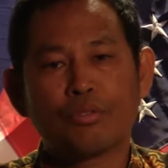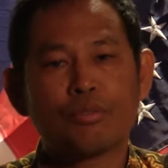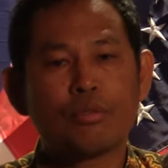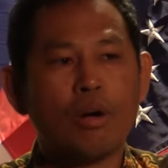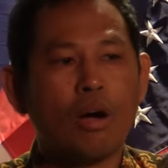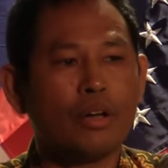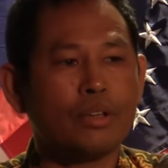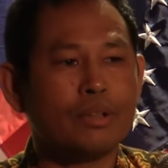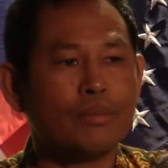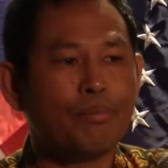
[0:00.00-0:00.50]

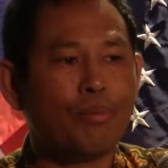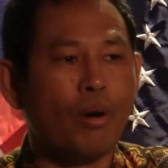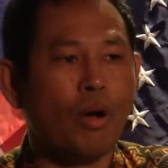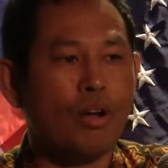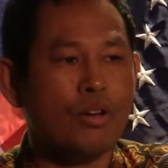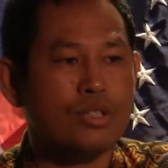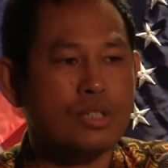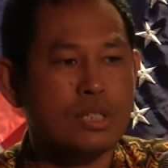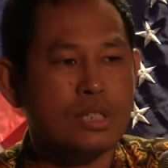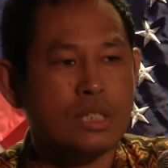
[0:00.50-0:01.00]
throughout the
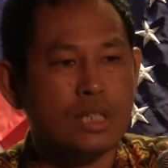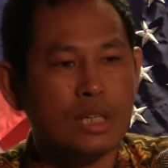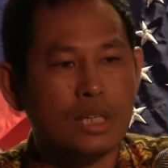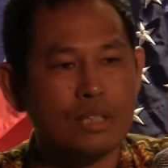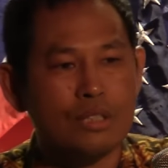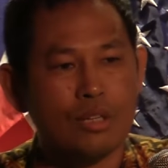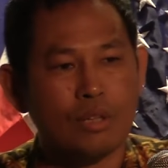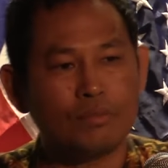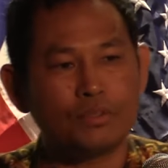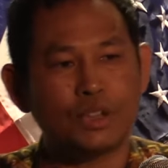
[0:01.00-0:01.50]

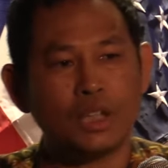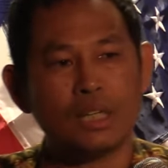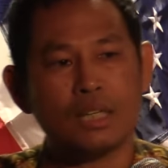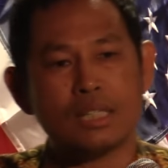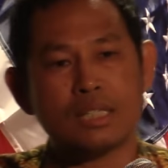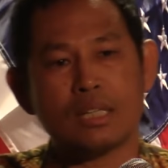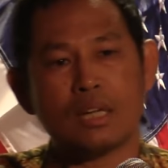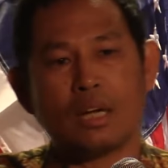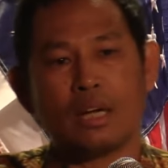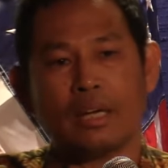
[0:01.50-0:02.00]
processes of
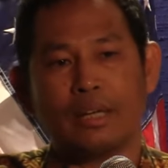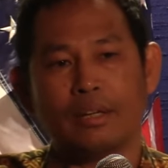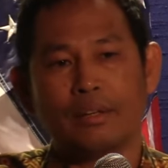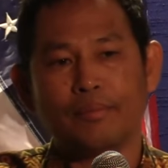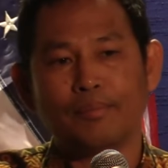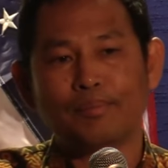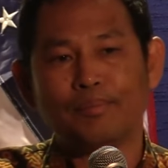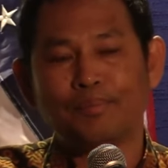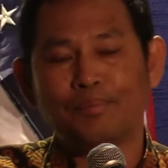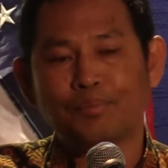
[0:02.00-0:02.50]
genocide
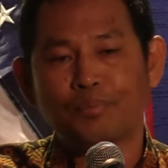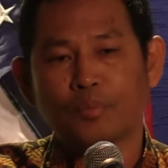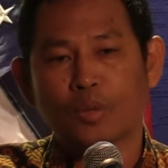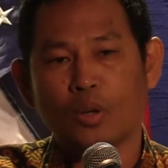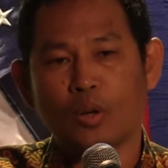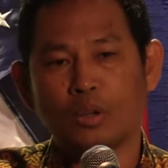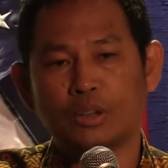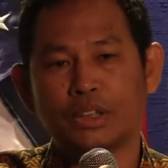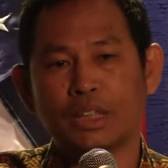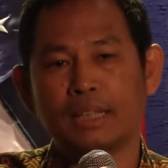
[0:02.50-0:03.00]

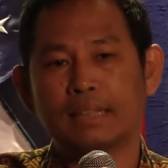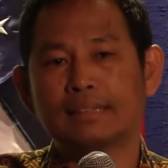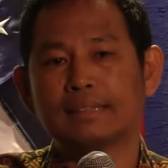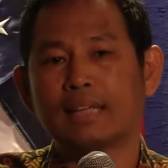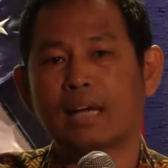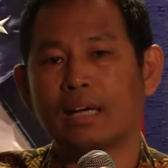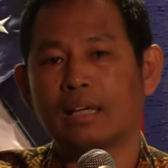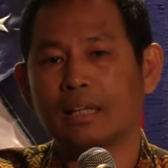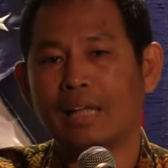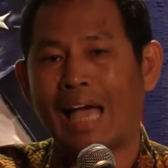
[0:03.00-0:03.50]
or
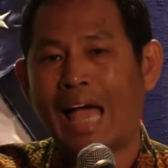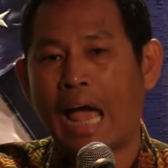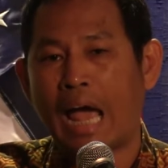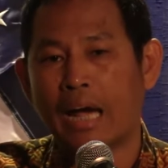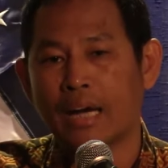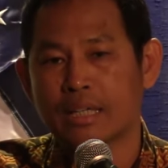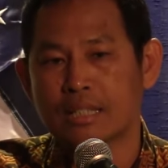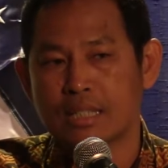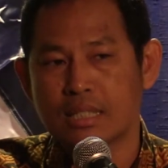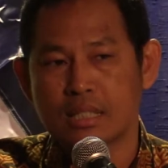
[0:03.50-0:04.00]
genocidal
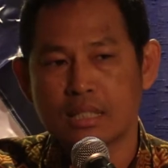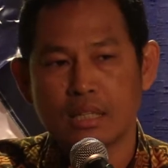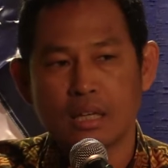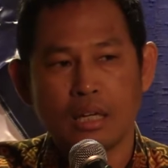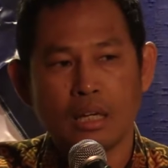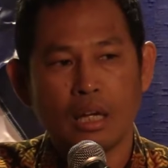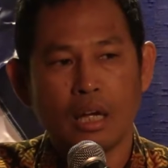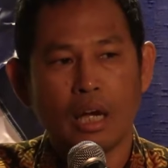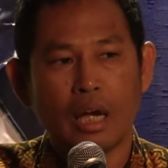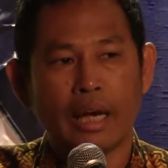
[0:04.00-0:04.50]
acts
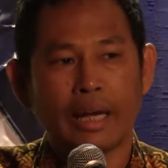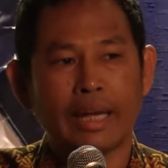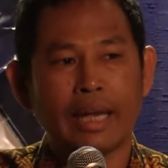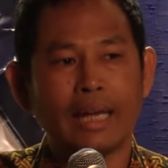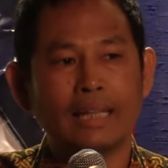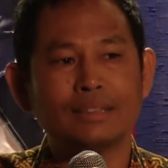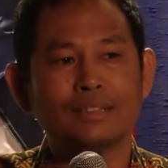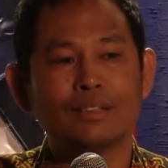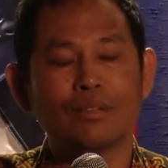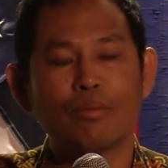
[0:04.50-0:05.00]

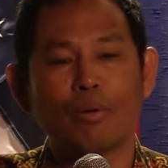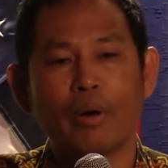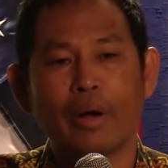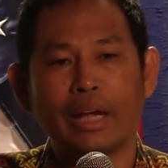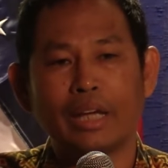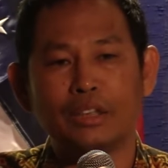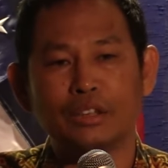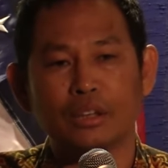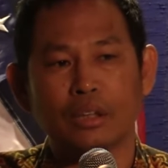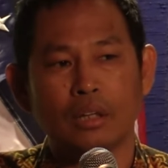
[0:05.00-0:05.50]
against the
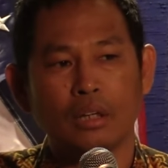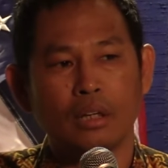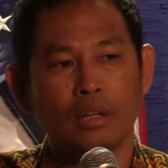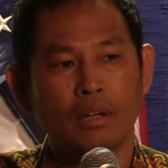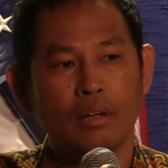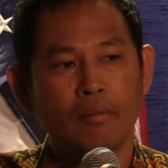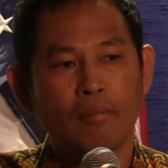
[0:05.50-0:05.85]
Rohingya,